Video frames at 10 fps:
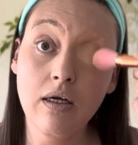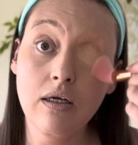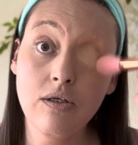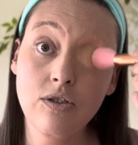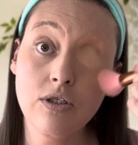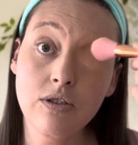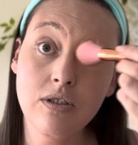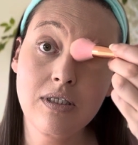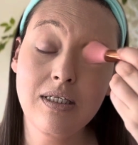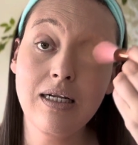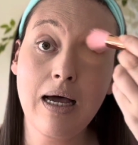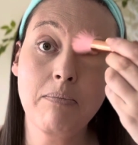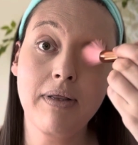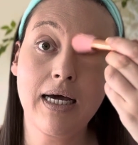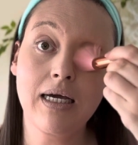and just
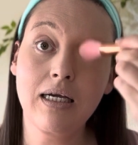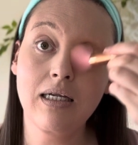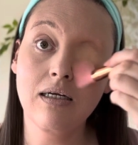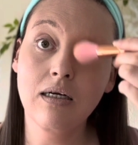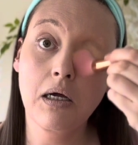dab that in.